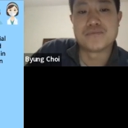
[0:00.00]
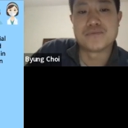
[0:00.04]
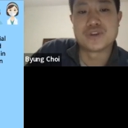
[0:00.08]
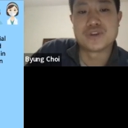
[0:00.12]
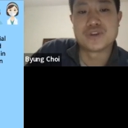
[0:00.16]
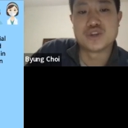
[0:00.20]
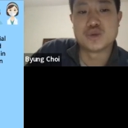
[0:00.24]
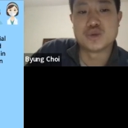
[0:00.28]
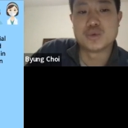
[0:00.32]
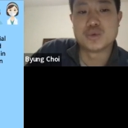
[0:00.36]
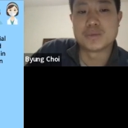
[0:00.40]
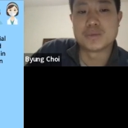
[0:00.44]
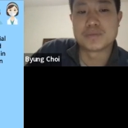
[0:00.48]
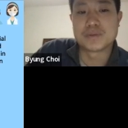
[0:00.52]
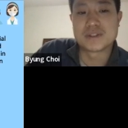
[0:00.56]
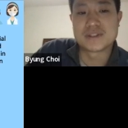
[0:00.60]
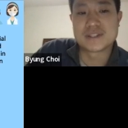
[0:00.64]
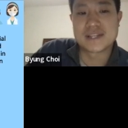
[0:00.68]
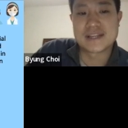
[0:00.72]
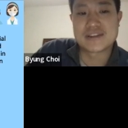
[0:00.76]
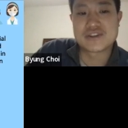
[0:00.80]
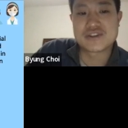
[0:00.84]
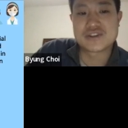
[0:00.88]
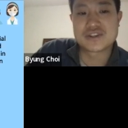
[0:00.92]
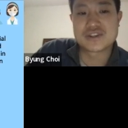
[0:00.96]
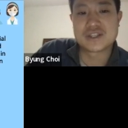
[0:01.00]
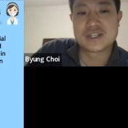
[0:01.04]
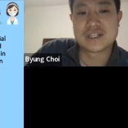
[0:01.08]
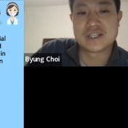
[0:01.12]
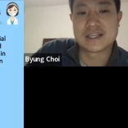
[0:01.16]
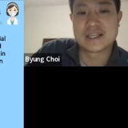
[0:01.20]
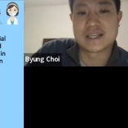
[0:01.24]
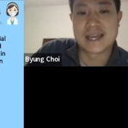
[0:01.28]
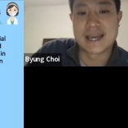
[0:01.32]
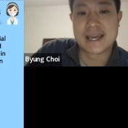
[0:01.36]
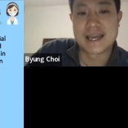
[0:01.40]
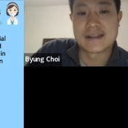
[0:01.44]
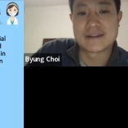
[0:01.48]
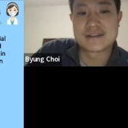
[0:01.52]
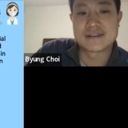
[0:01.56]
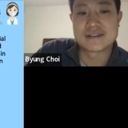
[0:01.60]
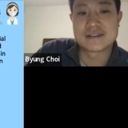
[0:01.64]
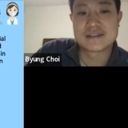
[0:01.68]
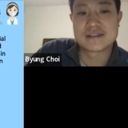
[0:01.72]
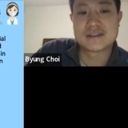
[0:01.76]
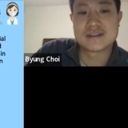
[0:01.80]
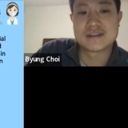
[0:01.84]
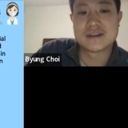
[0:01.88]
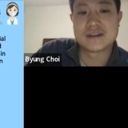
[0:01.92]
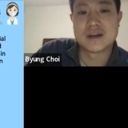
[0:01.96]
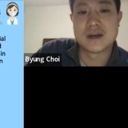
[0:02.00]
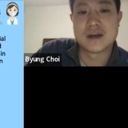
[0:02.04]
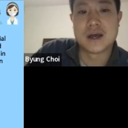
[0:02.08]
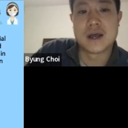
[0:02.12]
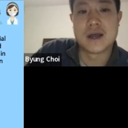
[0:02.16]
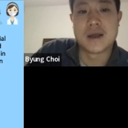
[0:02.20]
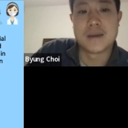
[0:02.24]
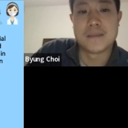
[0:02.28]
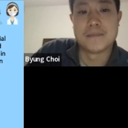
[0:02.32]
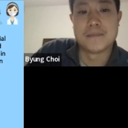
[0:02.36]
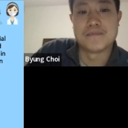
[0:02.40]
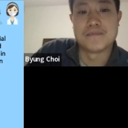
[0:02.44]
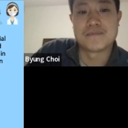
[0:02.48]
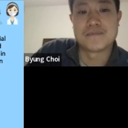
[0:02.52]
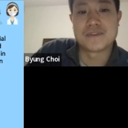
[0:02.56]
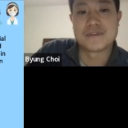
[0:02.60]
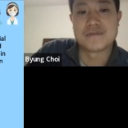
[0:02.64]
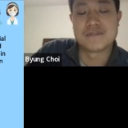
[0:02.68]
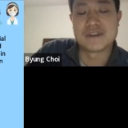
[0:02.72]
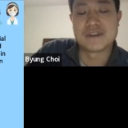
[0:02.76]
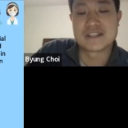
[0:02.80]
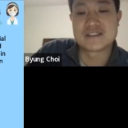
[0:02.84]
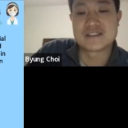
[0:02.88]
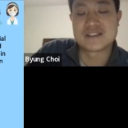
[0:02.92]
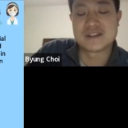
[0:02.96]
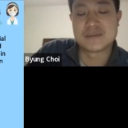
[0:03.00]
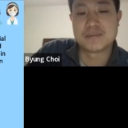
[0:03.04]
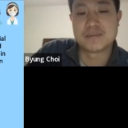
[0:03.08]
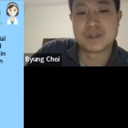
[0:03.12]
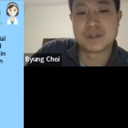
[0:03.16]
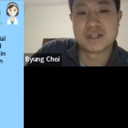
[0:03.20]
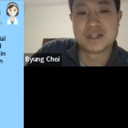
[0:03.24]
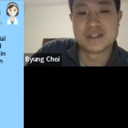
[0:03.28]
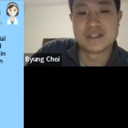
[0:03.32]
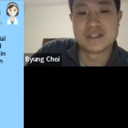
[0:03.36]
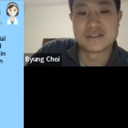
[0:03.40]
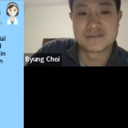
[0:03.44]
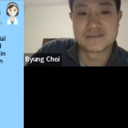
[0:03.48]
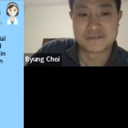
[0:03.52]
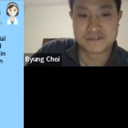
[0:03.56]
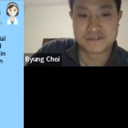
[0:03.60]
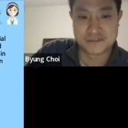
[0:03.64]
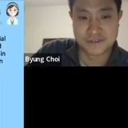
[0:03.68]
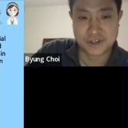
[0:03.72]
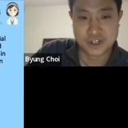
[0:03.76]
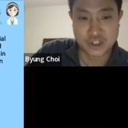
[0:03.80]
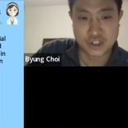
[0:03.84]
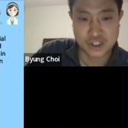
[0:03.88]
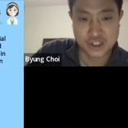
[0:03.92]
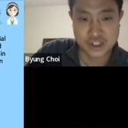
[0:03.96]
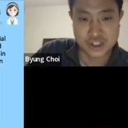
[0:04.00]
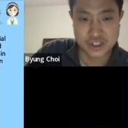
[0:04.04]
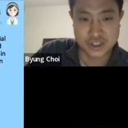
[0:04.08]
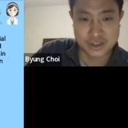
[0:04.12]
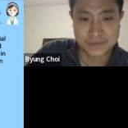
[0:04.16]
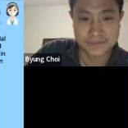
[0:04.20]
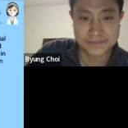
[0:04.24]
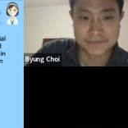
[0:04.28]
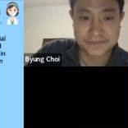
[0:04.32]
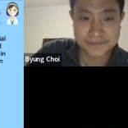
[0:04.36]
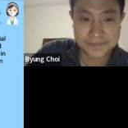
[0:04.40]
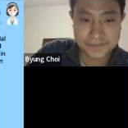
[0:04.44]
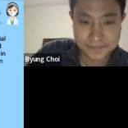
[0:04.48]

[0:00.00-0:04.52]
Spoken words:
you would potentially get vestibular dysfunction